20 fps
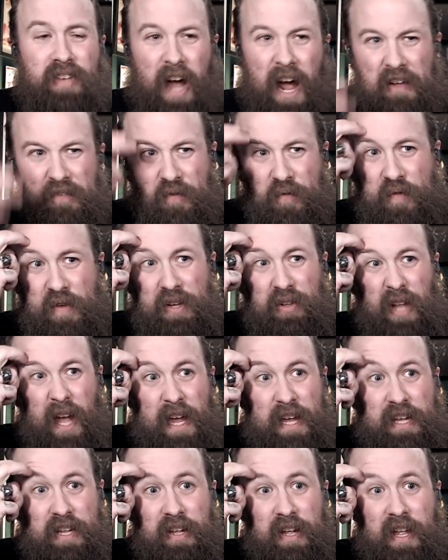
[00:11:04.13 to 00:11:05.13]
I feel
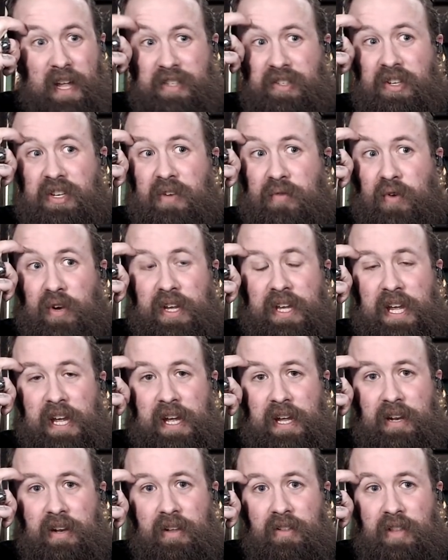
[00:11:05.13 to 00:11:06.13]
like that's a different
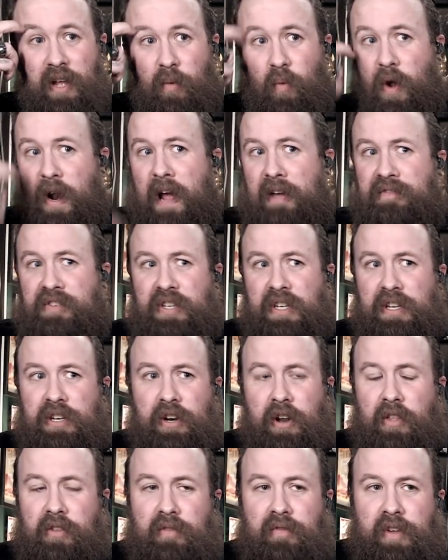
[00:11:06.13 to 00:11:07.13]
kit than what I've seen in
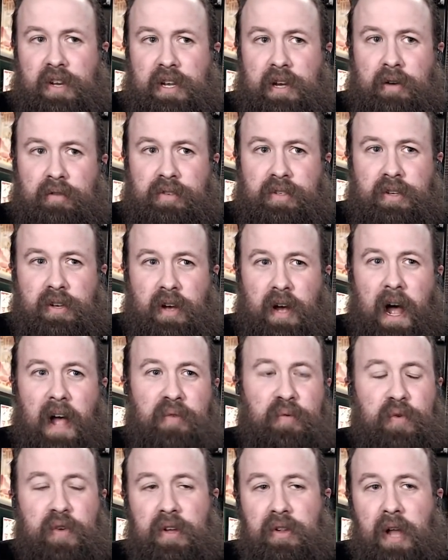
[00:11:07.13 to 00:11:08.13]
other videos. I
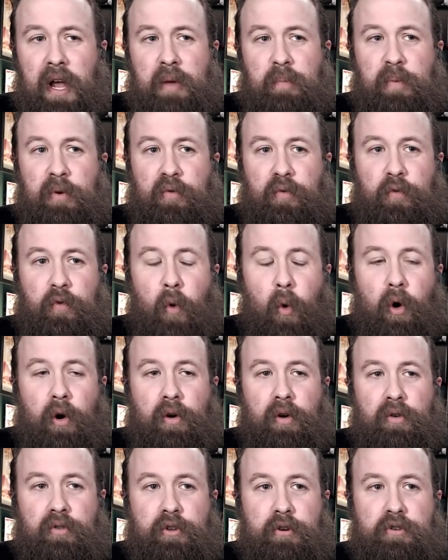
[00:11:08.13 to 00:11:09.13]
feel like
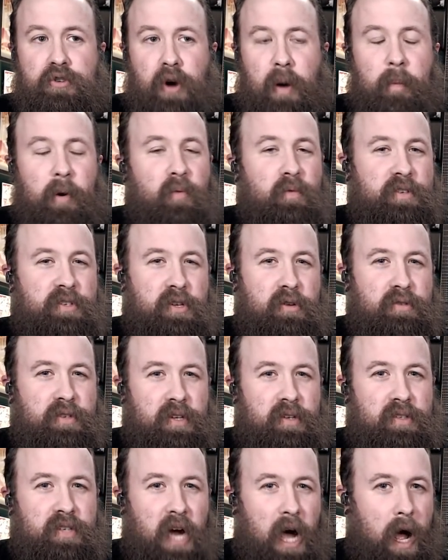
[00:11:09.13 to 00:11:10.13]
before their drummer was
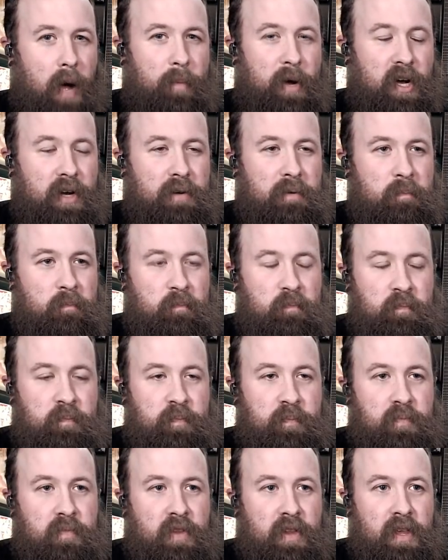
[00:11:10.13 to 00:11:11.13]
using Tama,
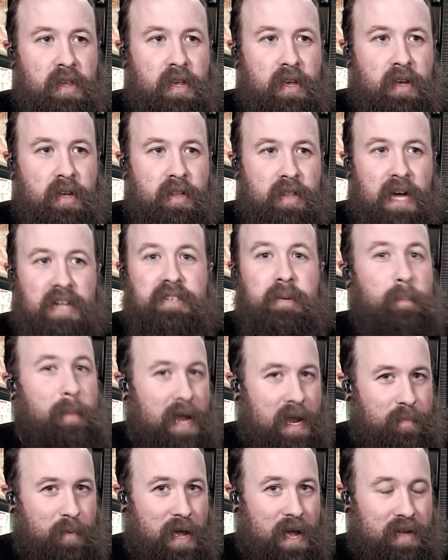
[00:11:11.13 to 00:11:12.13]
that's a
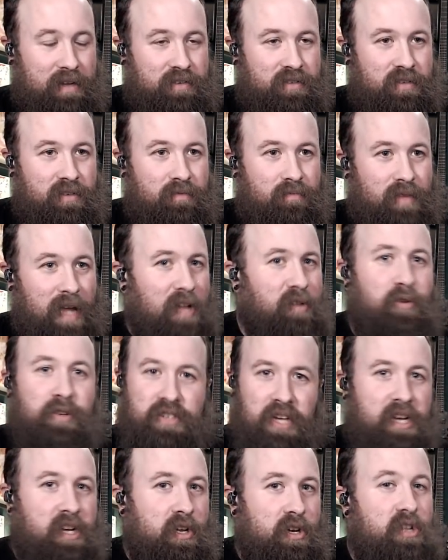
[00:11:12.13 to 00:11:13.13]
Mapex. That looks
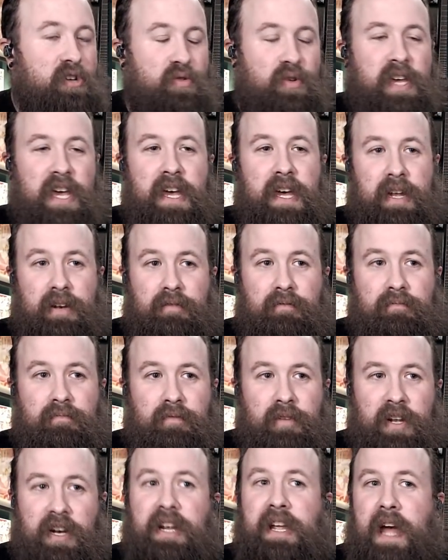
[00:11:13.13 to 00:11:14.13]
like a new kit.
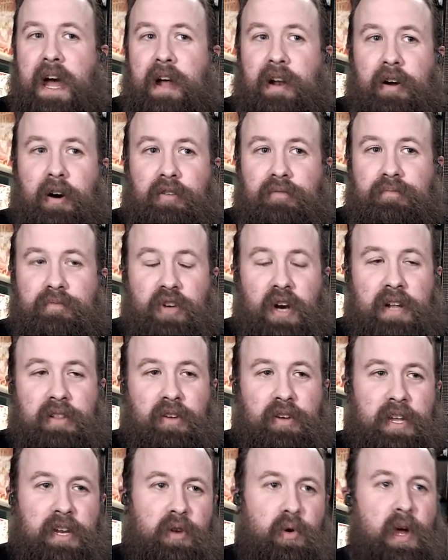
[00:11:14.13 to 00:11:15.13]
And again, I'll try and
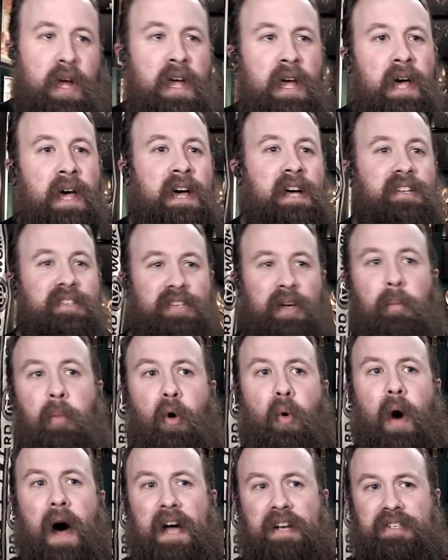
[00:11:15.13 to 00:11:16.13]
look into it.
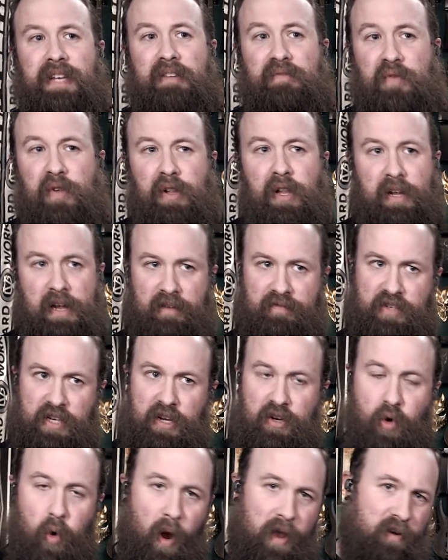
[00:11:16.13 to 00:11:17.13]
Symbol-wise, I feel like I've seen
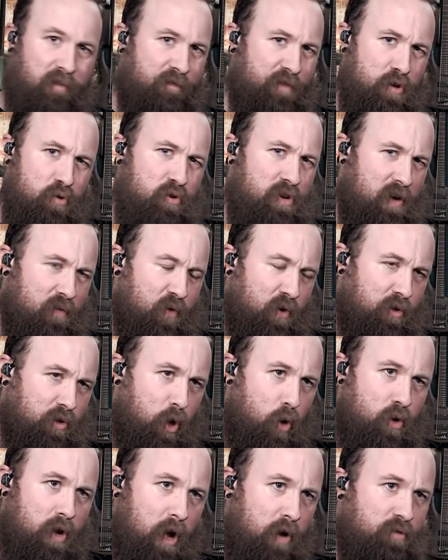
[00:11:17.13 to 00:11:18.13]
quite a few different
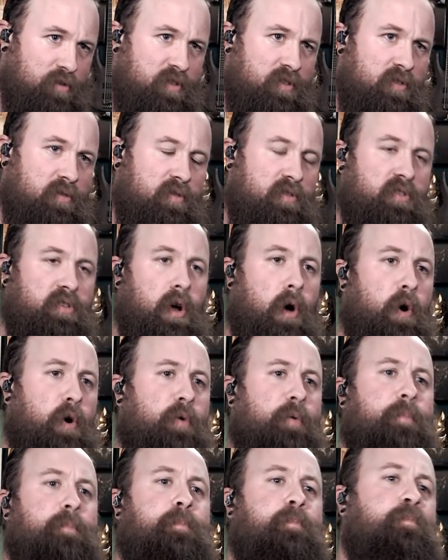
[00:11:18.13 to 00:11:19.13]
logos.
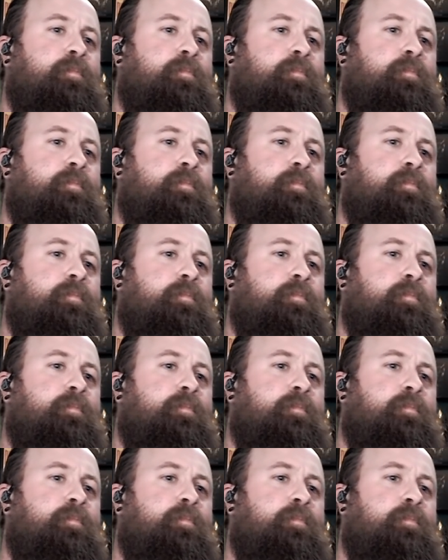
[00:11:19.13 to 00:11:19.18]
So